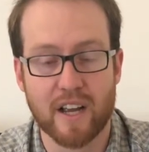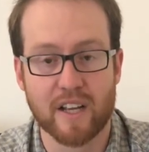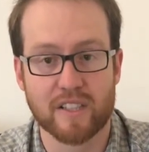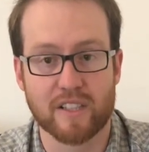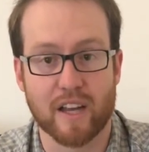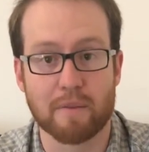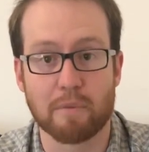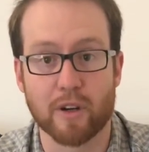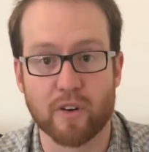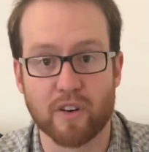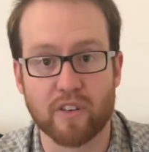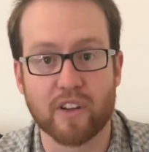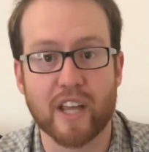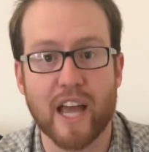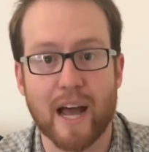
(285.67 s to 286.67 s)
So I'd be
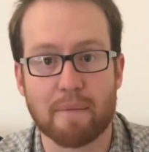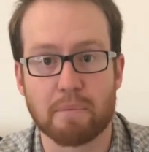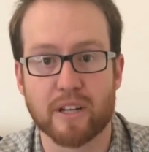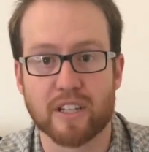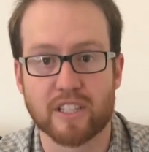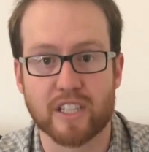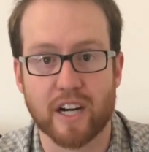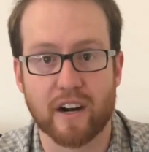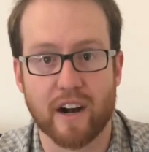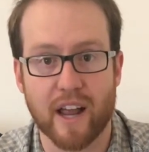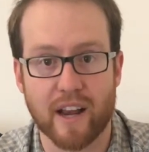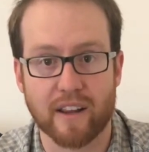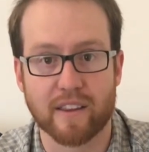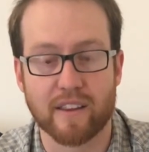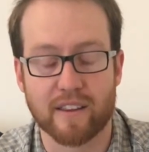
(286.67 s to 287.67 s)
really happy to share
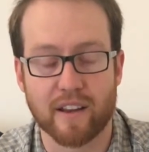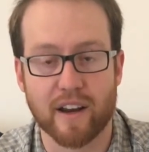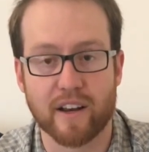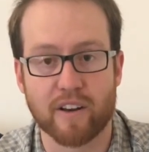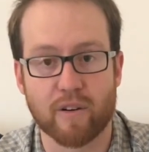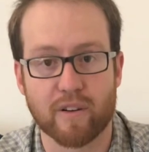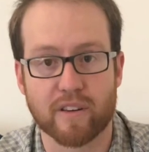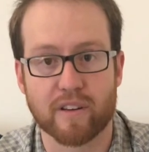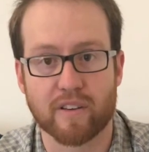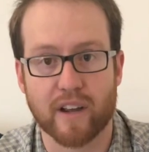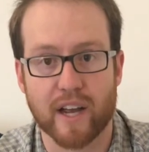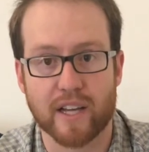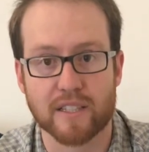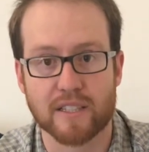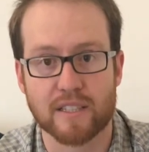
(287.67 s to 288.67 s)
anything that I know with you
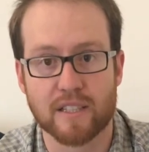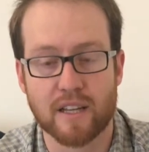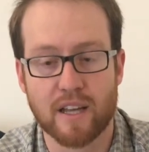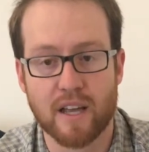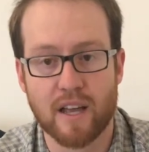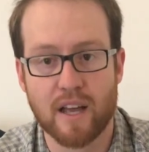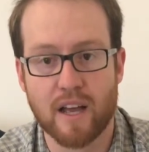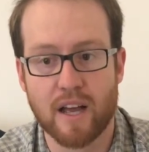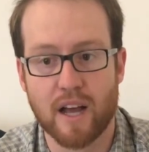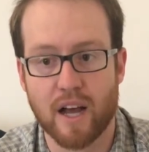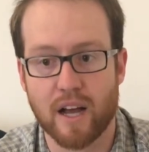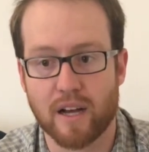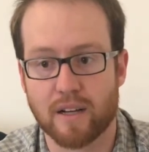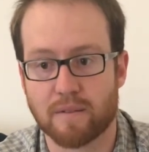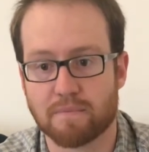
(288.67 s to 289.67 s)
guys.
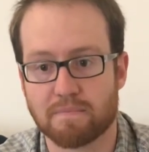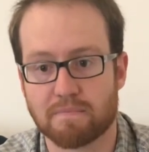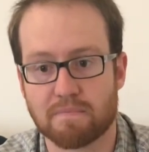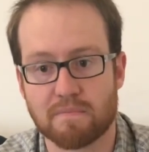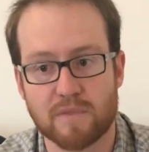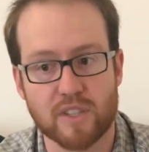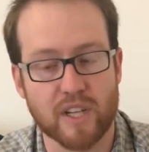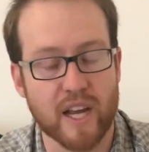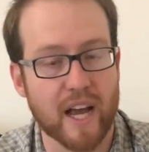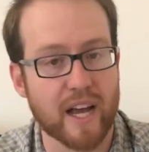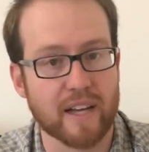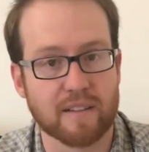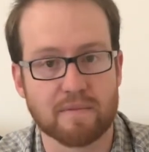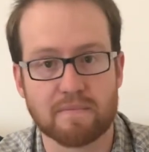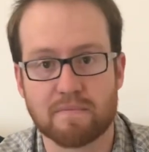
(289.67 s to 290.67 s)
So
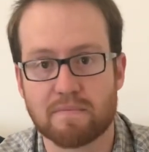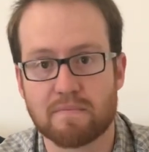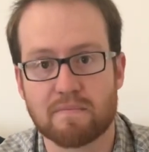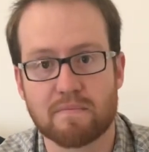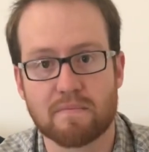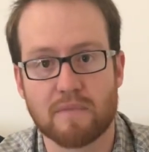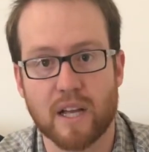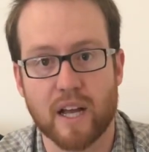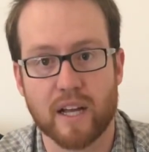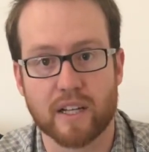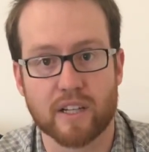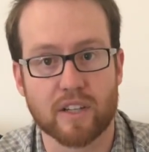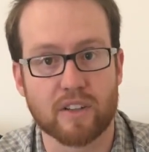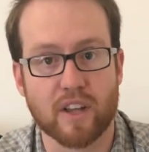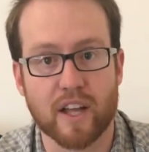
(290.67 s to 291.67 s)
yeah,
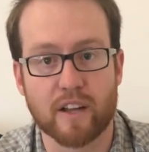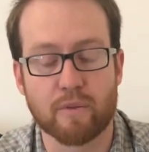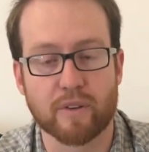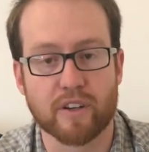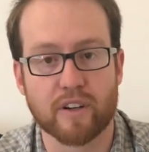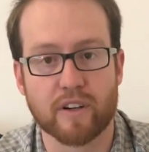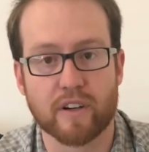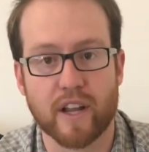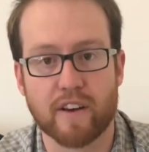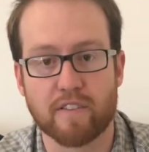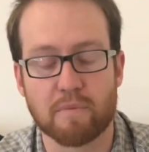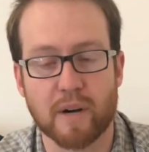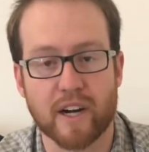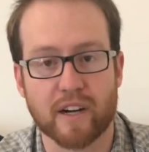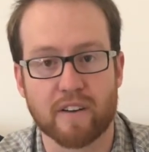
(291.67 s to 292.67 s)
good luck with your Native
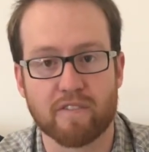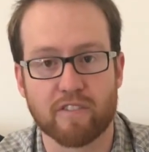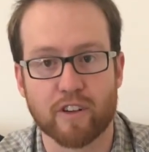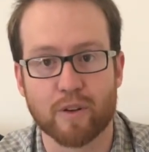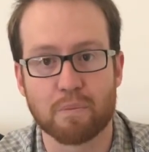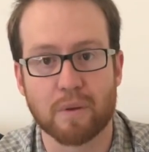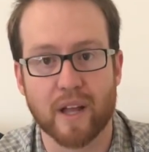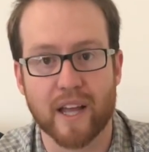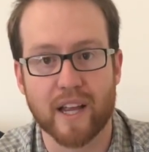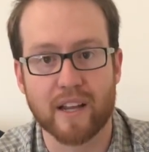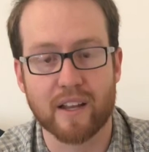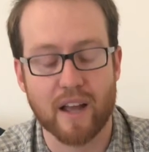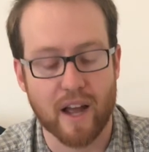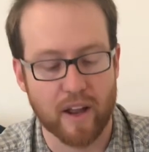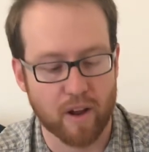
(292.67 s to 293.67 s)
American flute
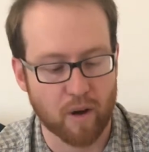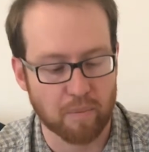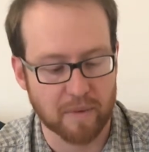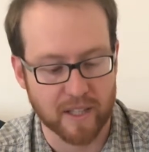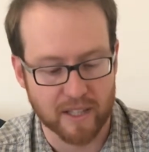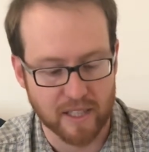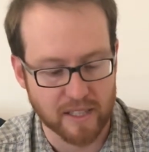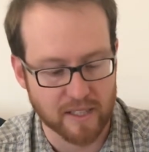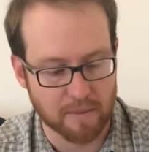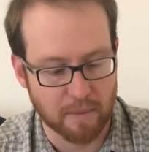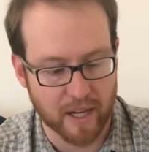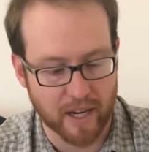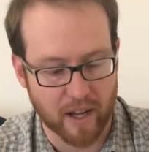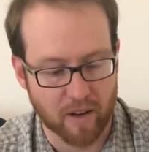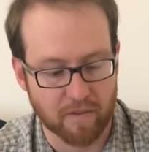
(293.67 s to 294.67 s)
playing. I hope that these have
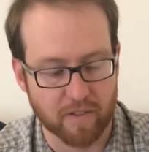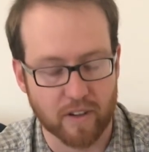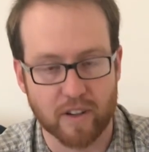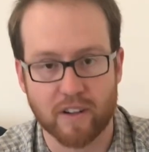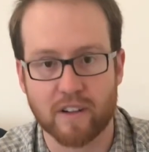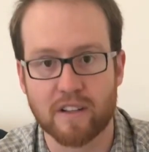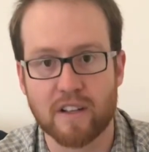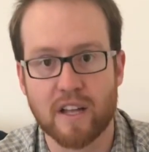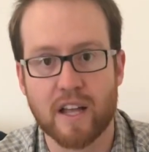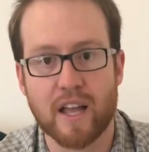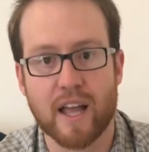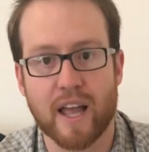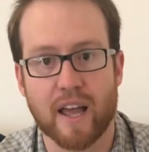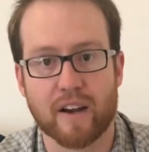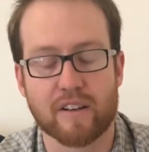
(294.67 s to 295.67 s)
been helpful,
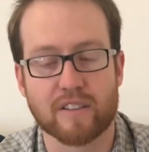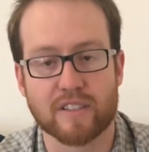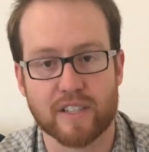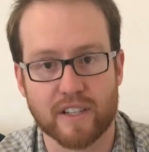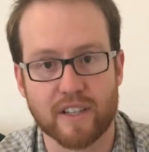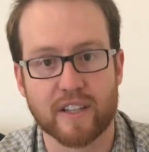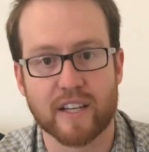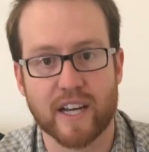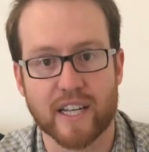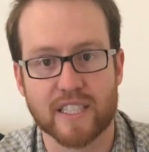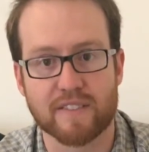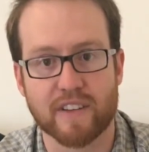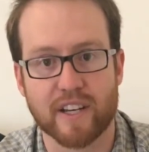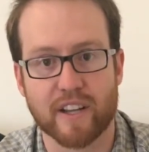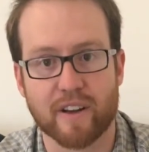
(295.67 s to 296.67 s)
and I'll see you in the next
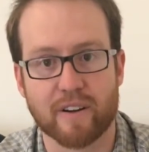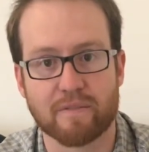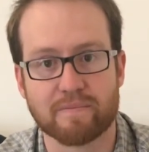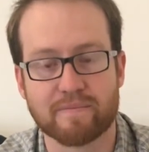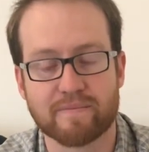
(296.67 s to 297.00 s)
video.